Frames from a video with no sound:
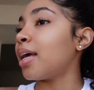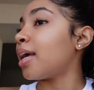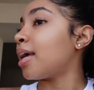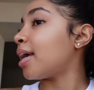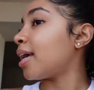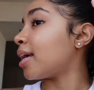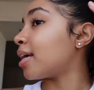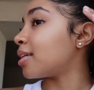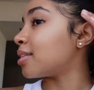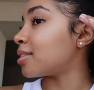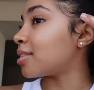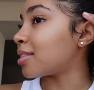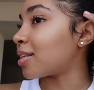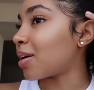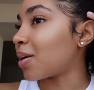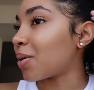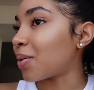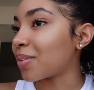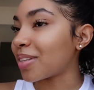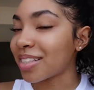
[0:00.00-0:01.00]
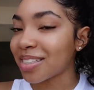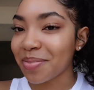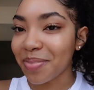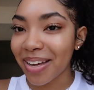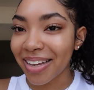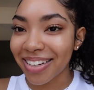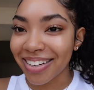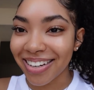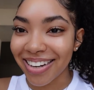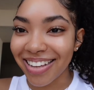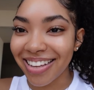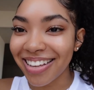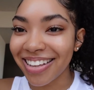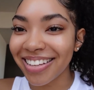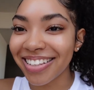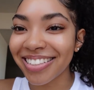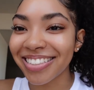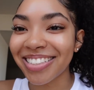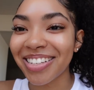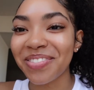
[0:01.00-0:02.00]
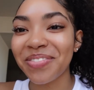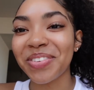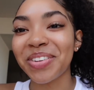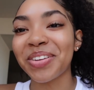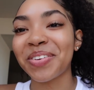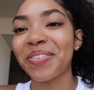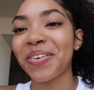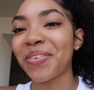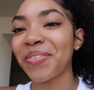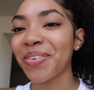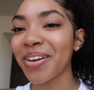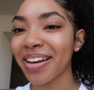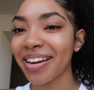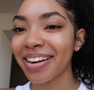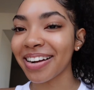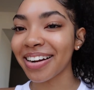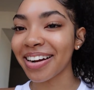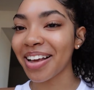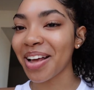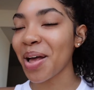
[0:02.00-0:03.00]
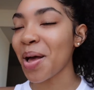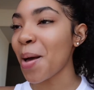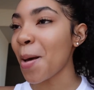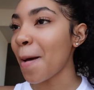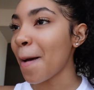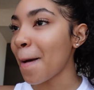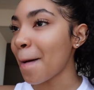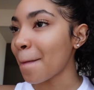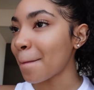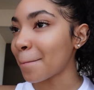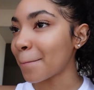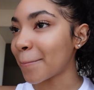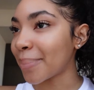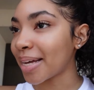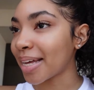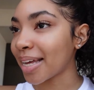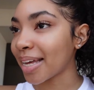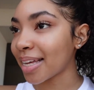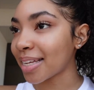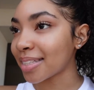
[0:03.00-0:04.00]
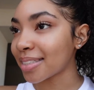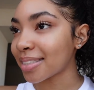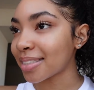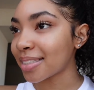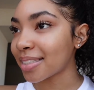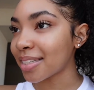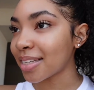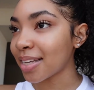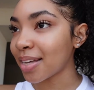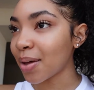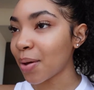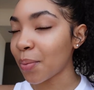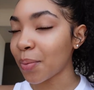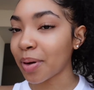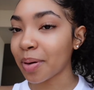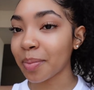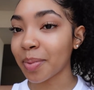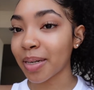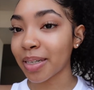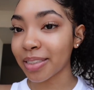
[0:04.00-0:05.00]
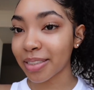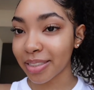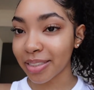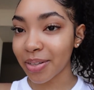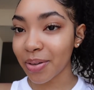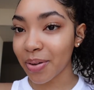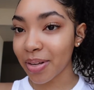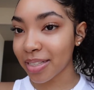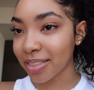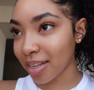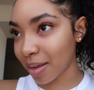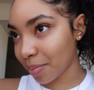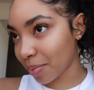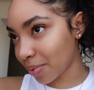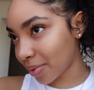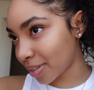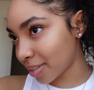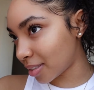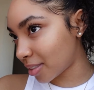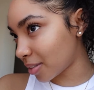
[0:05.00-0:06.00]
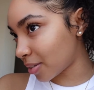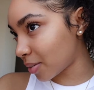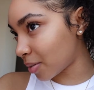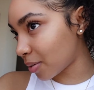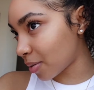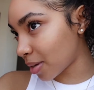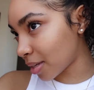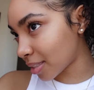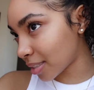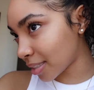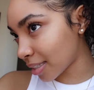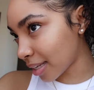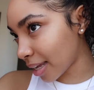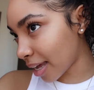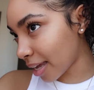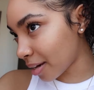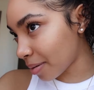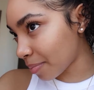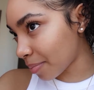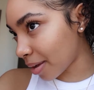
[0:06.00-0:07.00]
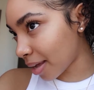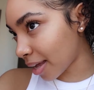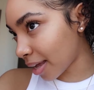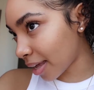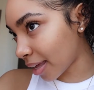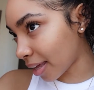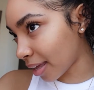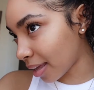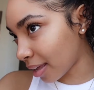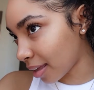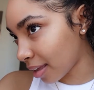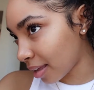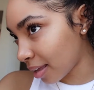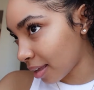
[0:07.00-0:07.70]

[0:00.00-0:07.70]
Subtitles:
And so this might seem a little bit weird, but what I'm gonna do is I'm going to slide my